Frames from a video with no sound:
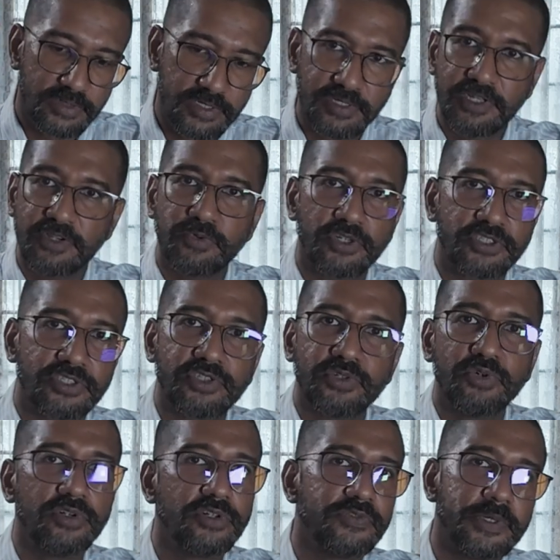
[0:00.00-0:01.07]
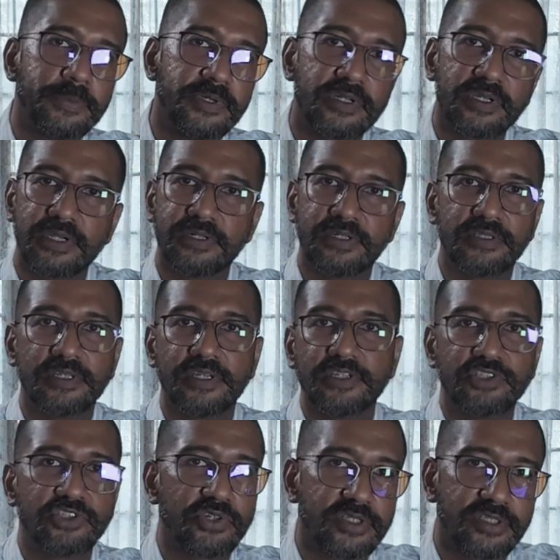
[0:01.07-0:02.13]
did they watch the whole webinar, and did they
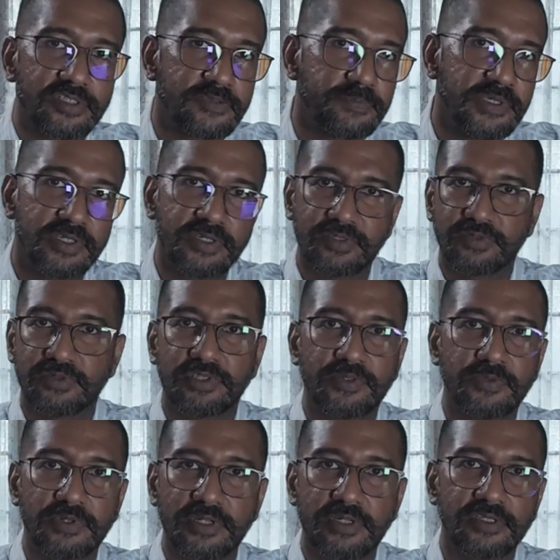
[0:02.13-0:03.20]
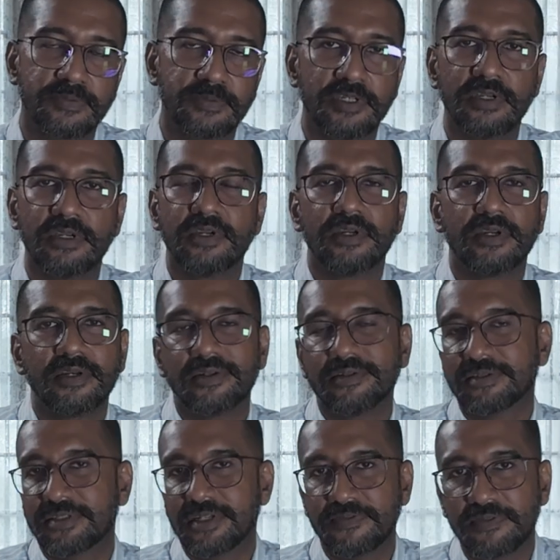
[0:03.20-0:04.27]
enjoy the speakers? Do they want other speakers?
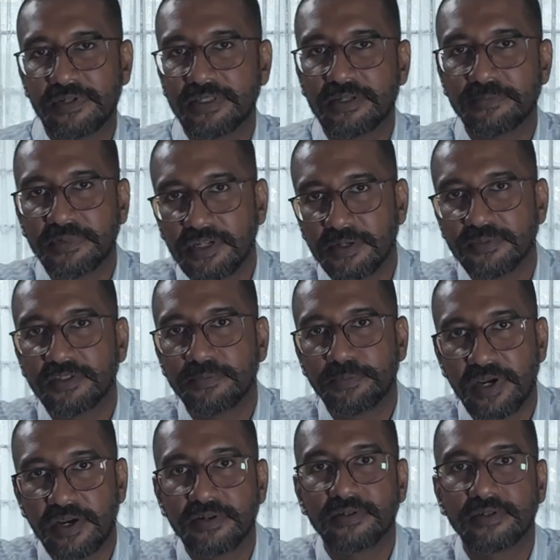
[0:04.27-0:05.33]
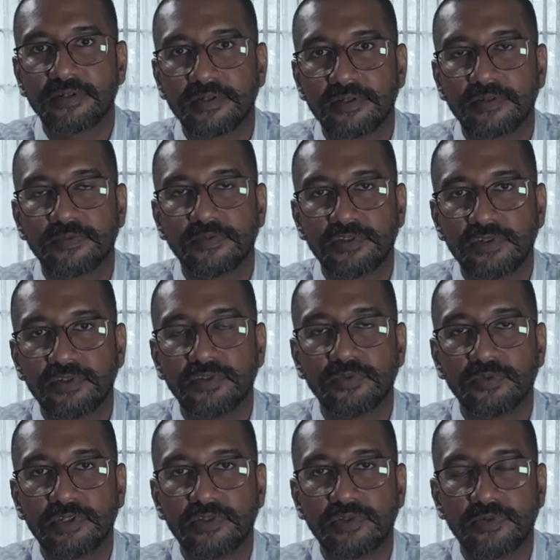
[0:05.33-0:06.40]
stuff like that becomes apparent
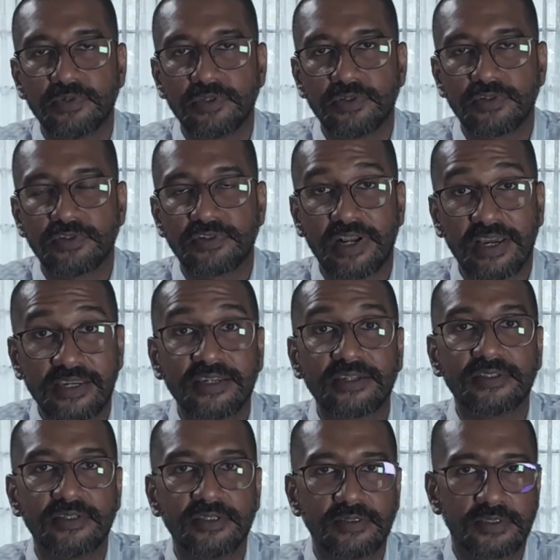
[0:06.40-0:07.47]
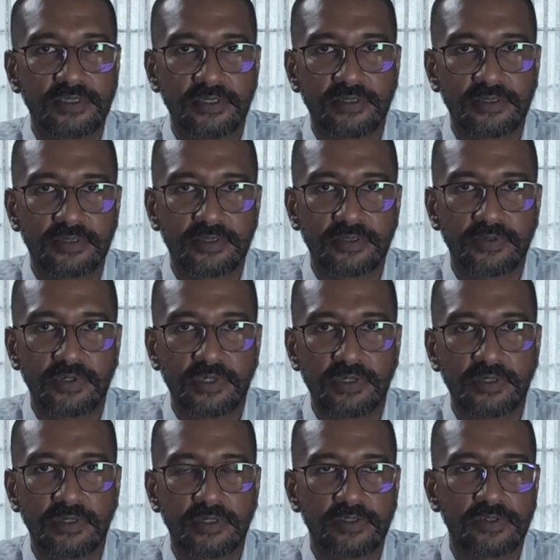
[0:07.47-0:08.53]
when you're tracking these things.
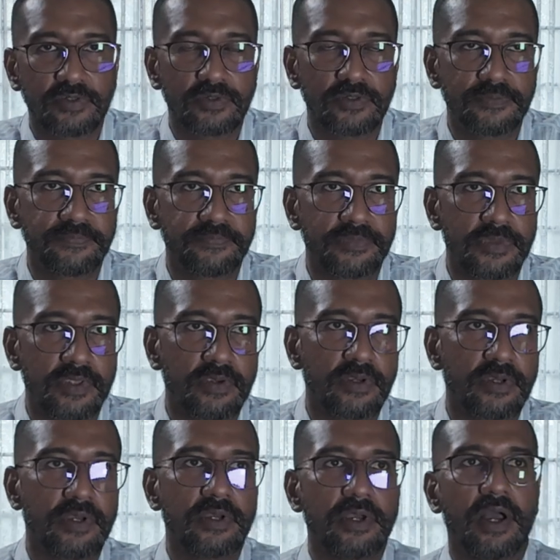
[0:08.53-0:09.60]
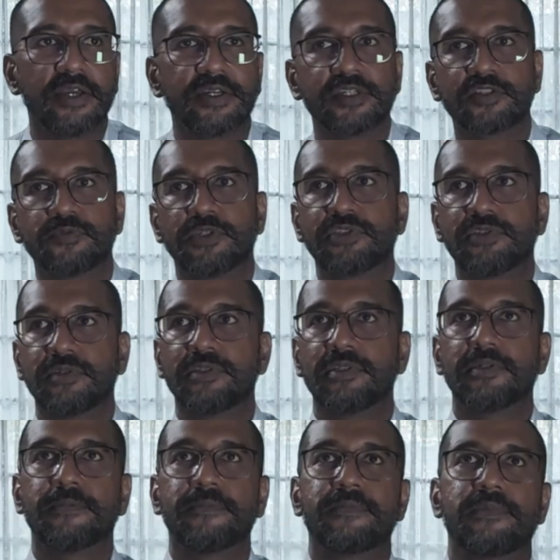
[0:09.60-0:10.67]
Okay, so I guess what
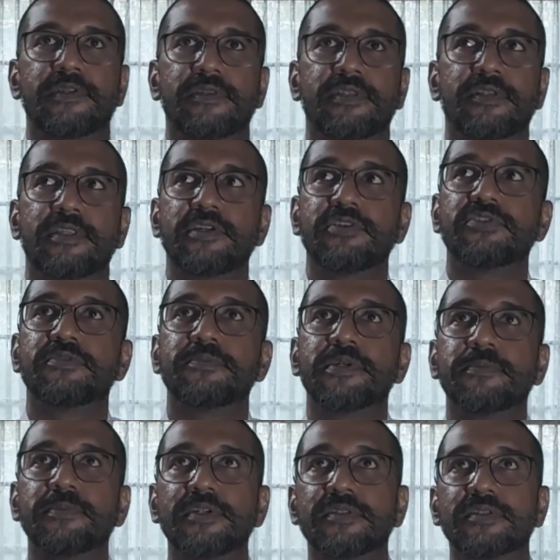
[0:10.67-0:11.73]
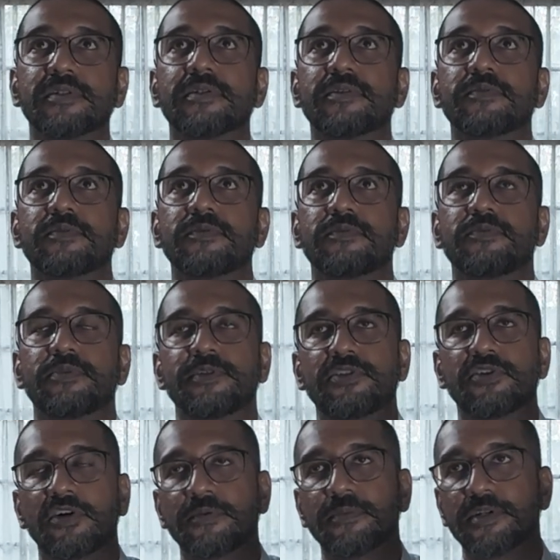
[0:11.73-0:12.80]
the thing to remember is, when we
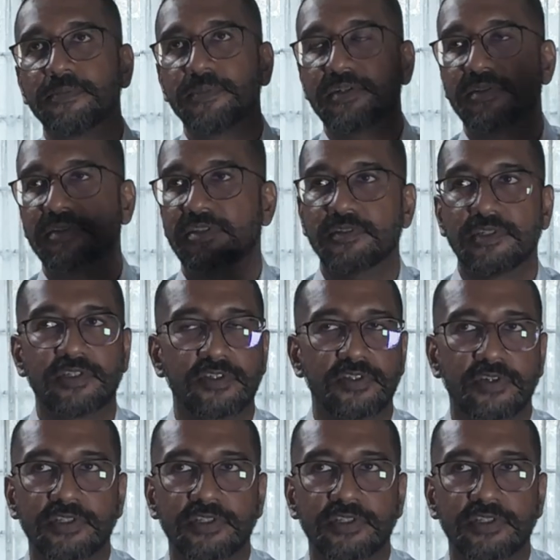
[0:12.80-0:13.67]
talk about metrics, it's